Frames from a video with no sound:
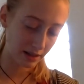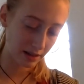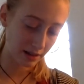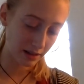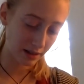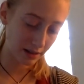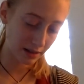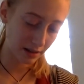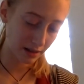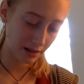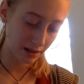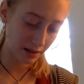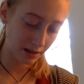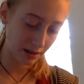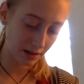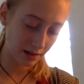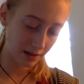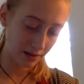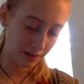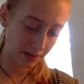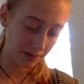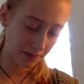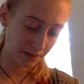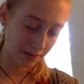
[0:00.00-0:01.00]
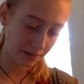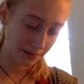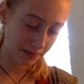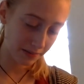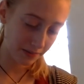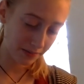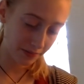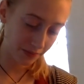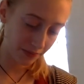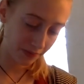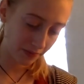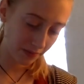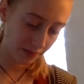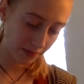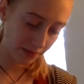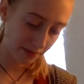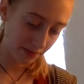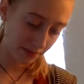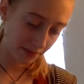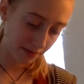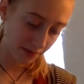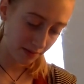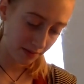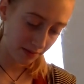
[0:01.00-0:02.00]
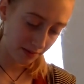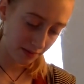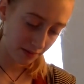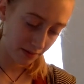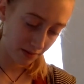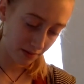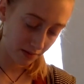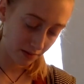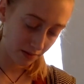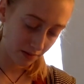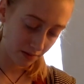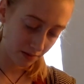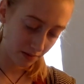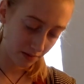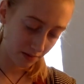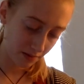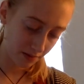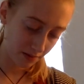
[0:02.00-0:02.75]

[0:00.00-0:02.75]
[no speech]